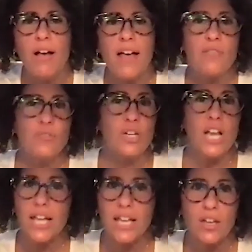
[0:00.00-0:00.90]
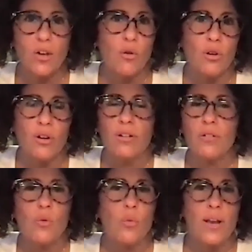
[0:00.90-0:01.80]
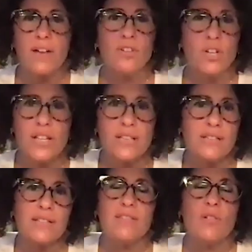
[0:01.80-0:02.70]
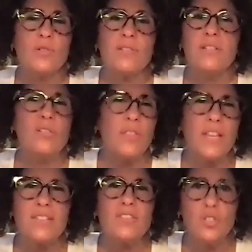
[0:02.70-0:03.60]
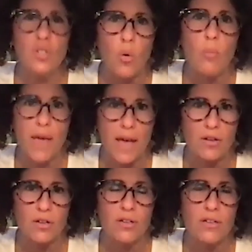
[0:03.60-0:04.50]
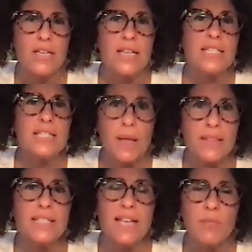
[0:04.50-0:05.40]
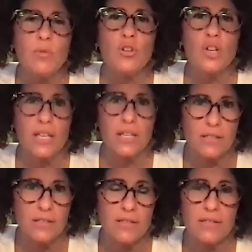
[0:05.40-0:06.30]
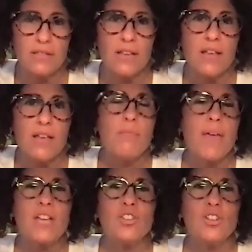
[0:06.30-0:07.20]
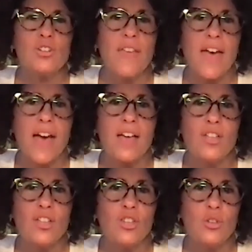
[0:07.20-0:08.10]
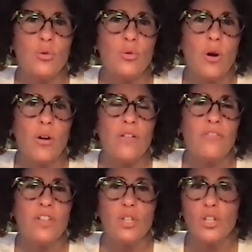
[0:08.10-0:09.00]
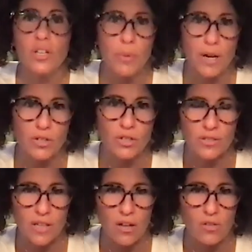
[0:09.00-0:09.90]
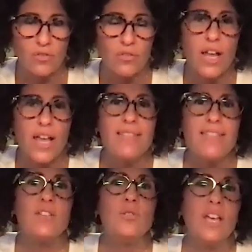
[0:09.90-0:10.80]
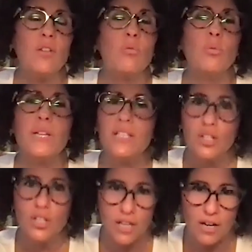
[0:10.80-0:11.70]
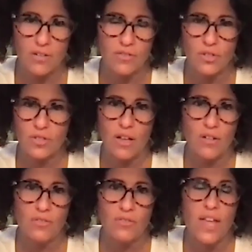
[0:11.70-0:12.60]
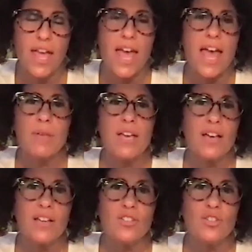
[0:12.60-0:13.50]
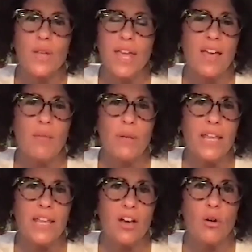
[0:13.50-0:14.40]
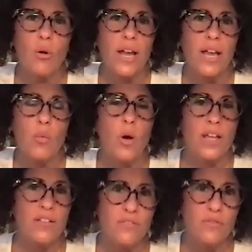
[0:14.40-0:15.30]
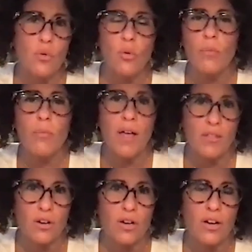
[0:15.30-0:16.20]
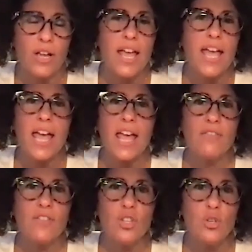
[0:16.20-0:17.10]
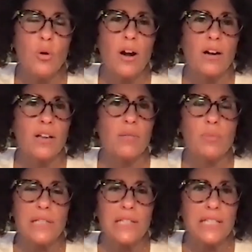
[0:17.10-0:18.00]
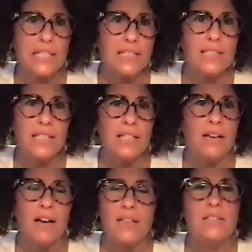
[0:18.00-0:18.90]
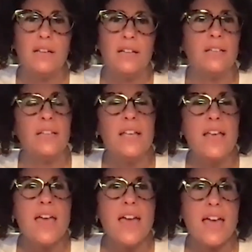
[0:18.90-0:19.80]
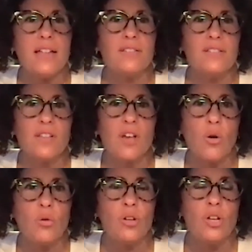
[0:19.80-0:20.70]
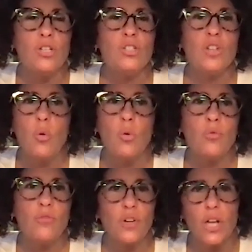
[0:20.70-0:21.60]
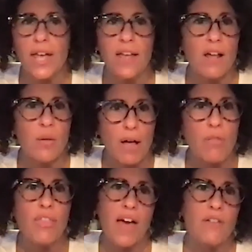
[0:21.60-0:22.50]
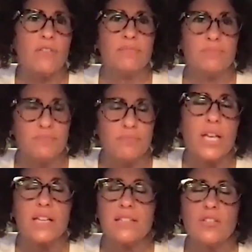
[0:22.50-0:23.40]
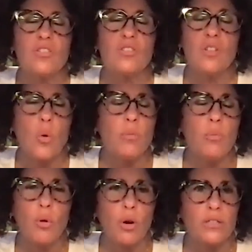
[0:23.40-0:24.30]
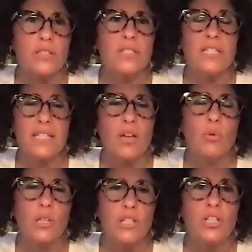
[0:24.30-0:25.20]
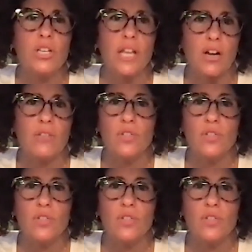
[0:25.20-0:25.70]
every night or whatever it is. Those little things don't matter. Spend the time with your kids. Make sure that you feel good about yourself, that you take really good care of yourself, because you can't be a great wife or mother if you are completely undone. And so don't forget about that, because it's so important to take really good care of